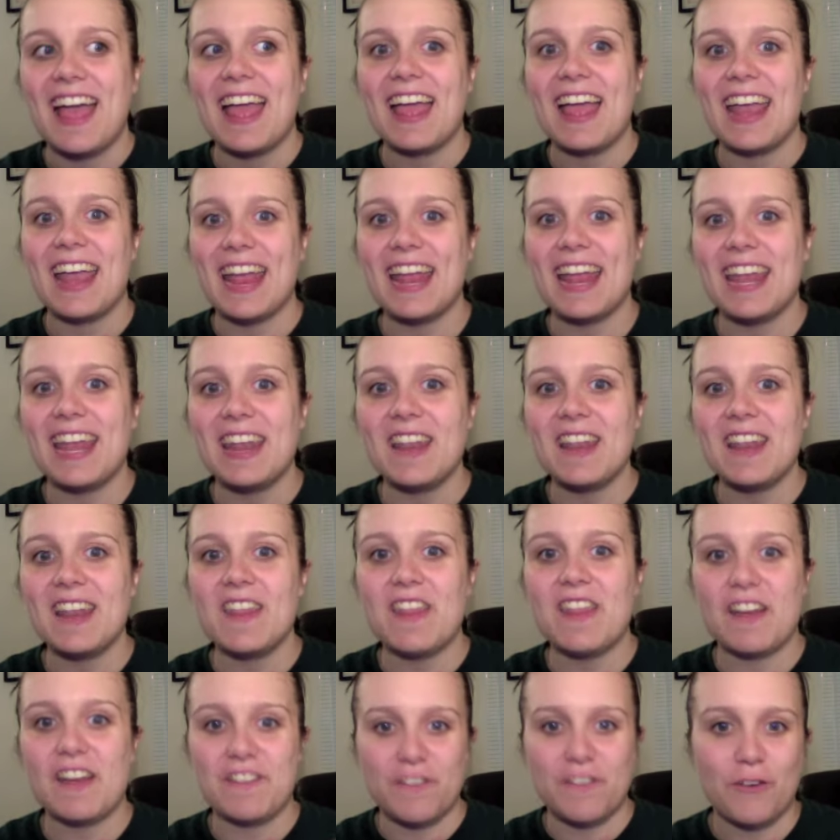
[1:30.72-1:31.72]
in
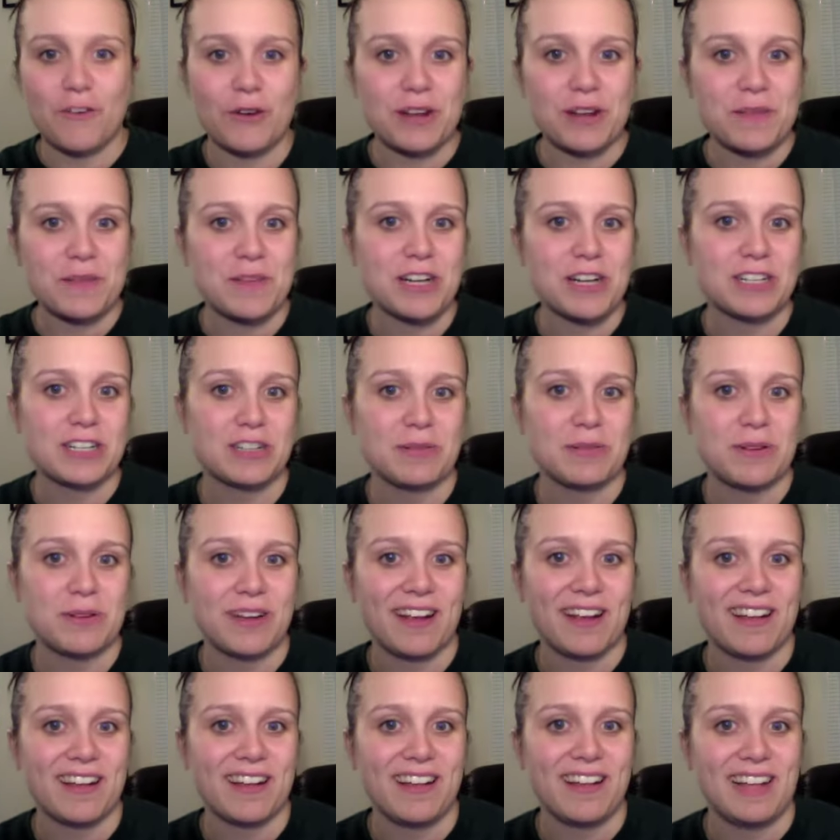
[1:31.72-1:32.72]
that 40-minute turbo
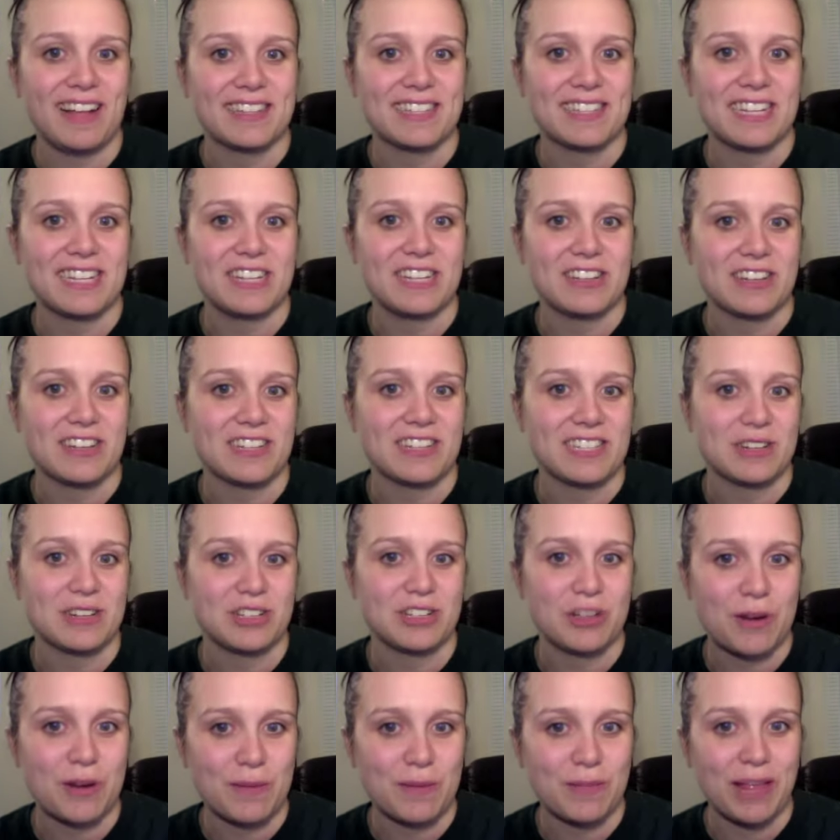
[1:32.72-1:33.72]
kick class that I took because I
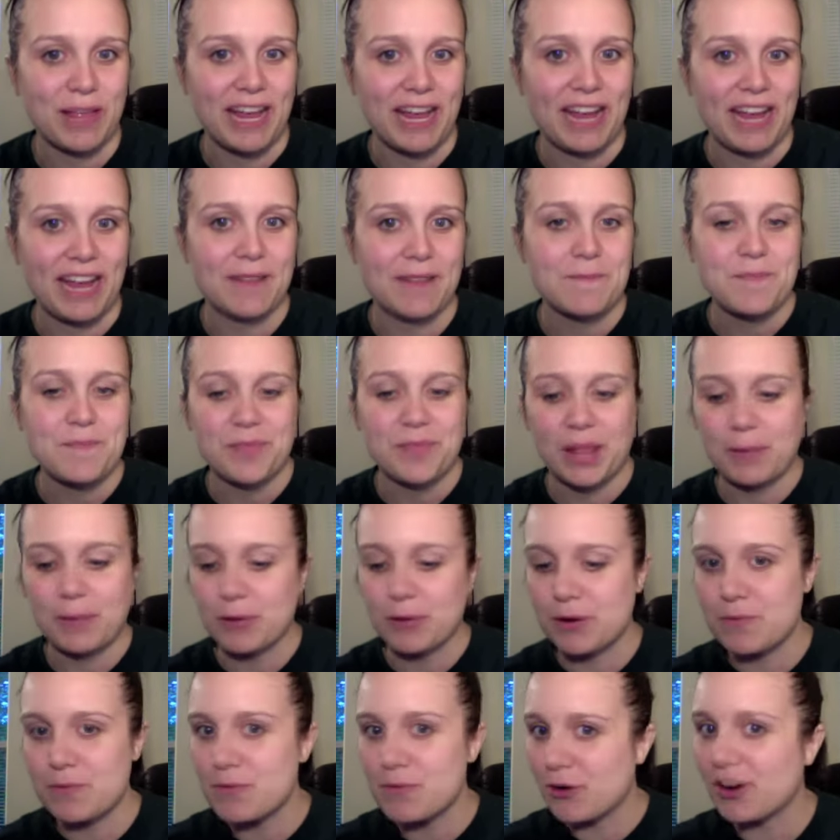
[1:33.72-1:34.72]
showed up late. I
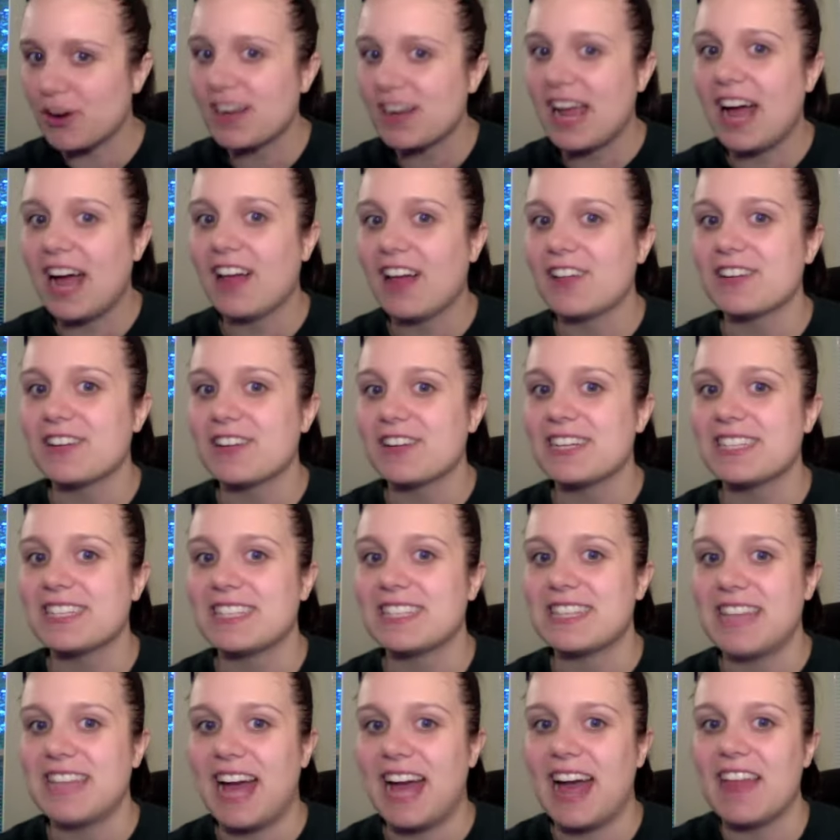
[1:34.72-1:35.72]
burned more calories
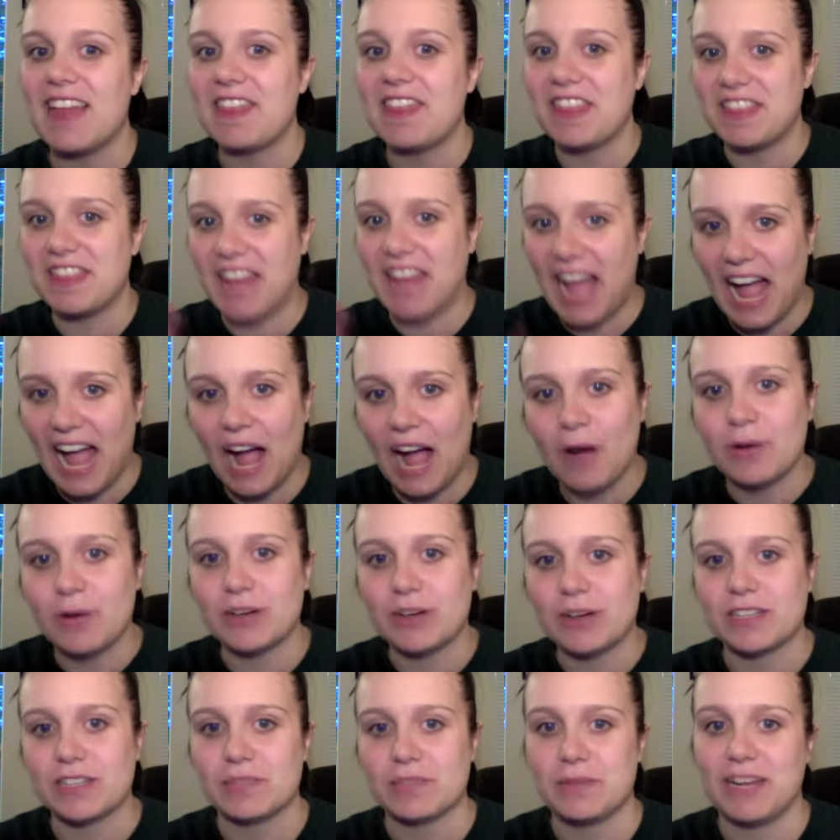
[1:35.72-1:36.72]
in that than the
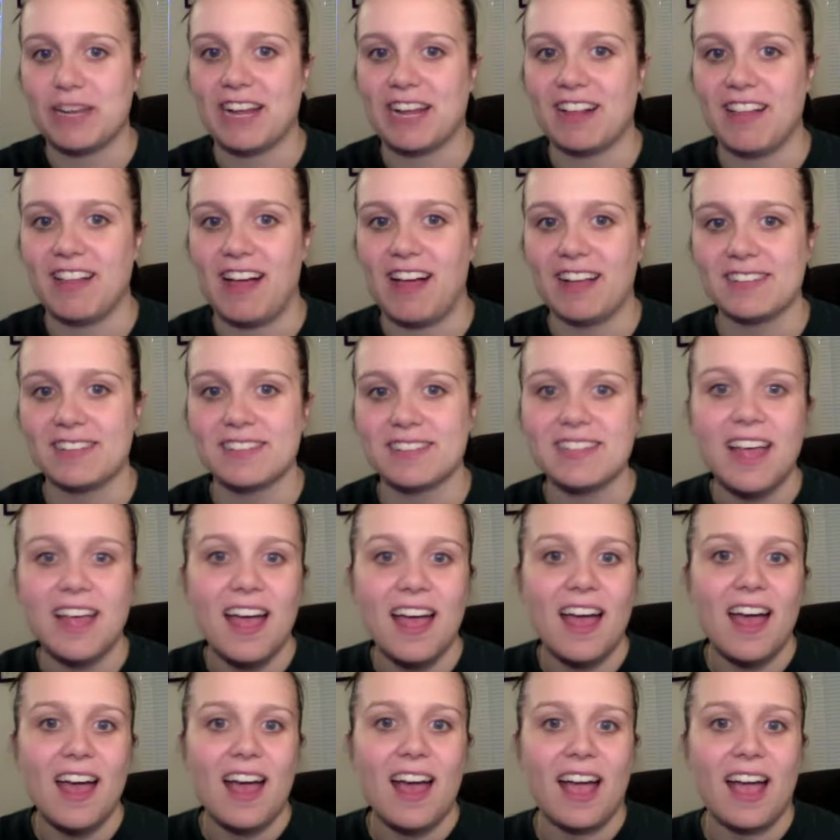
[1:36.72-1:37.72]
hour spinning class.
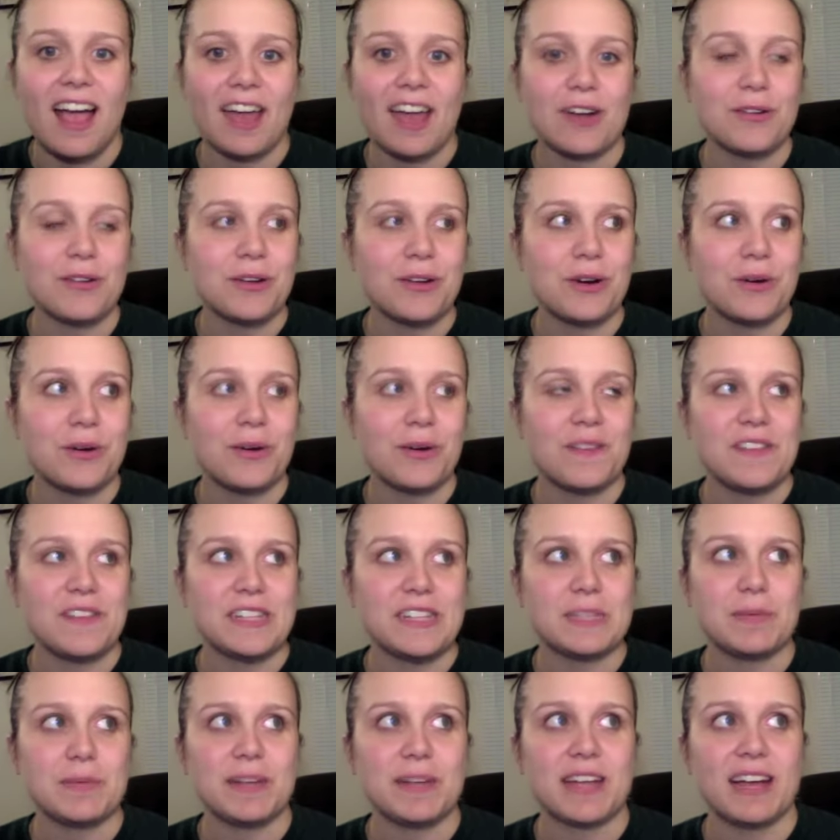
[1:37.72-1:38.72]
I don't know if
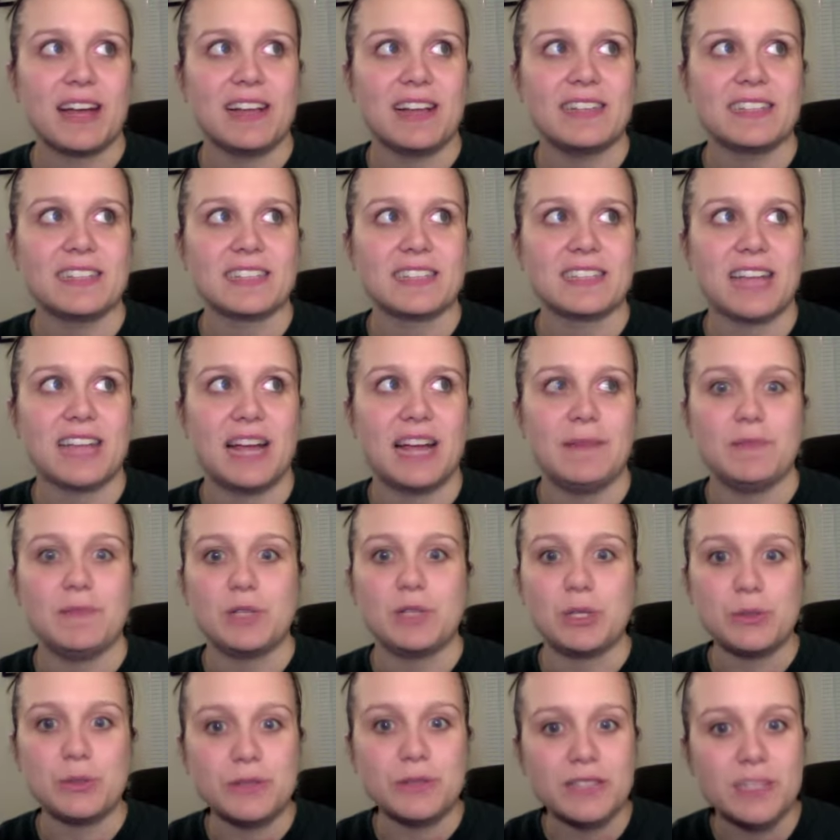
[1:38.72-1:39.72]
it's because I'm
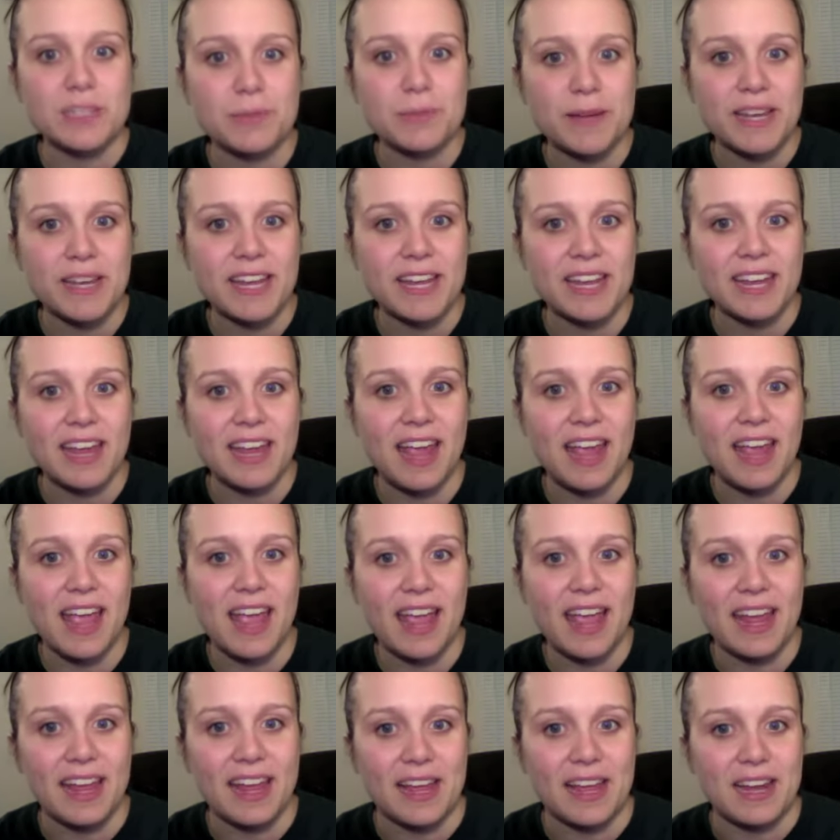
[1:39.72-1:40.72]
new to spinning
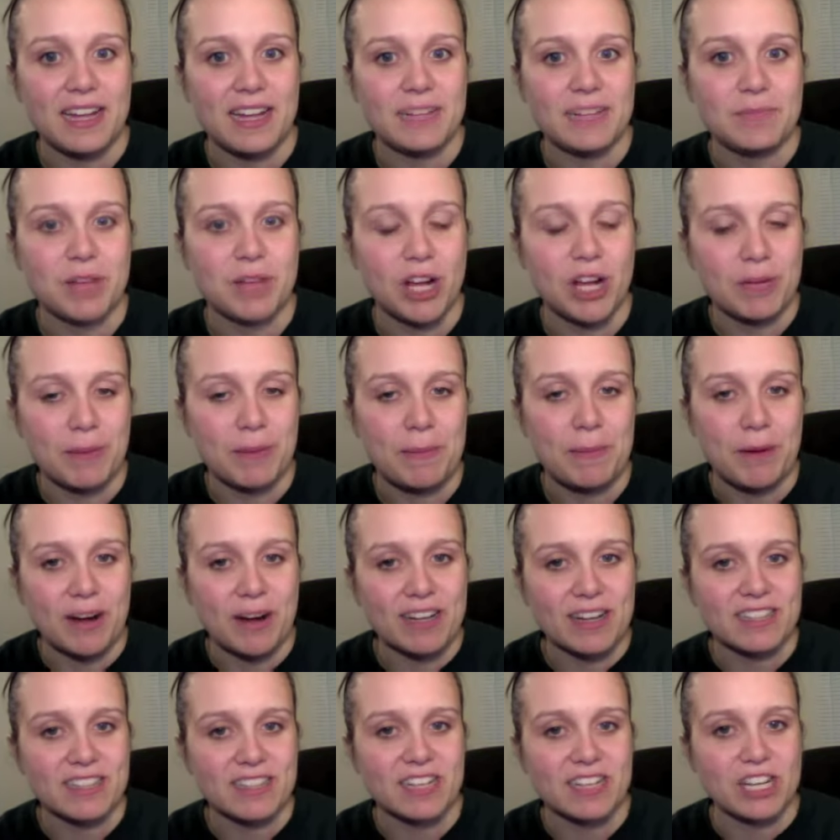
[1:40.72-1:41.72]
and my
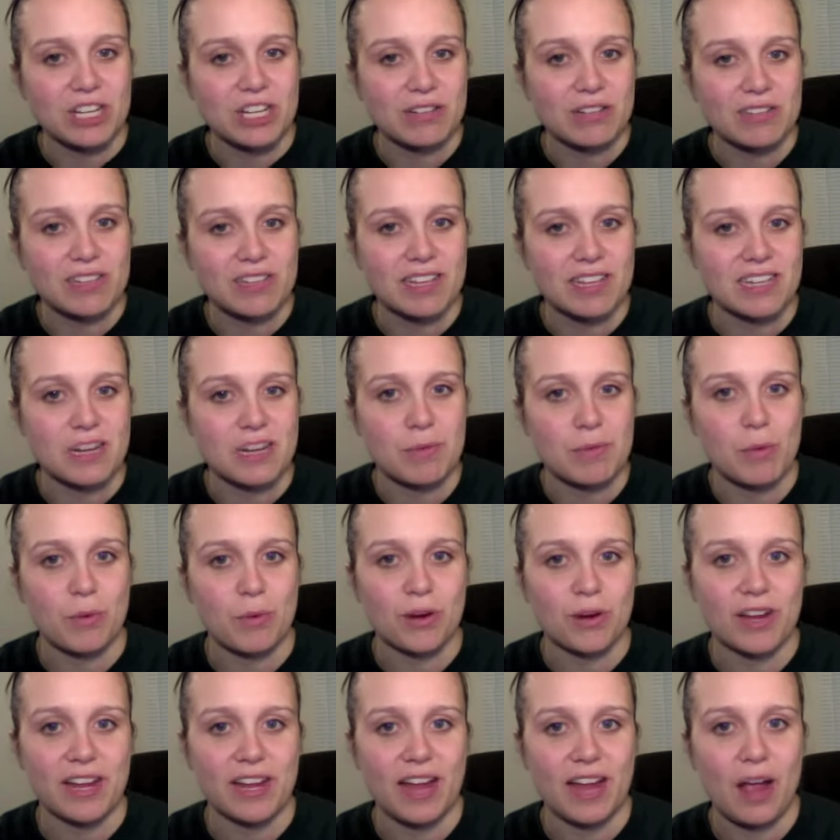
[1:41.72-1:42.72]
body's not used to that type of
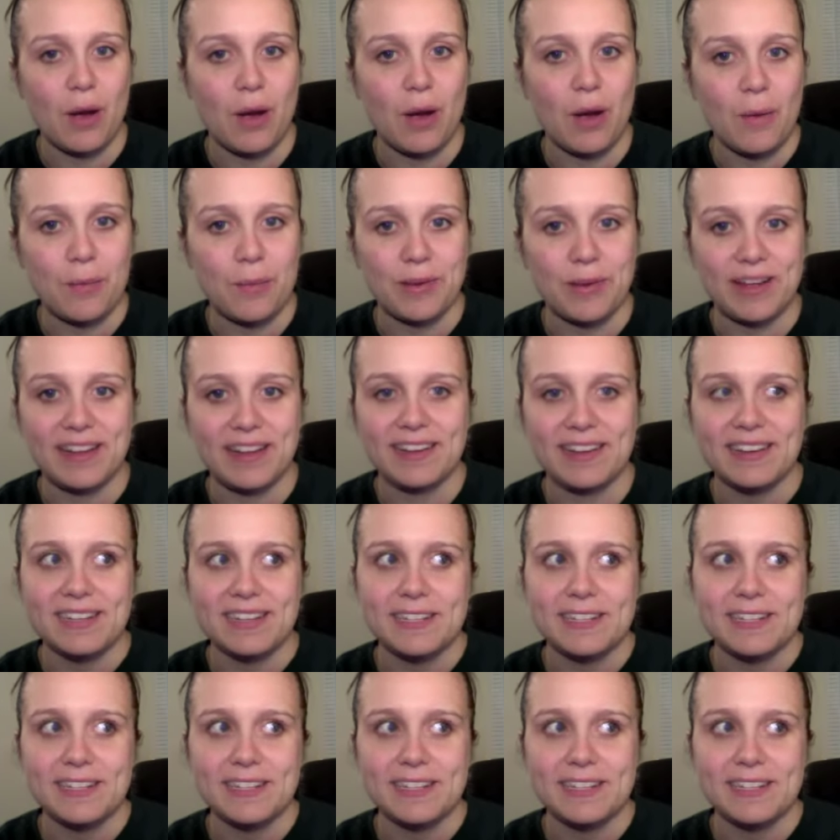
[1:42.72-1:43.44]
working out, but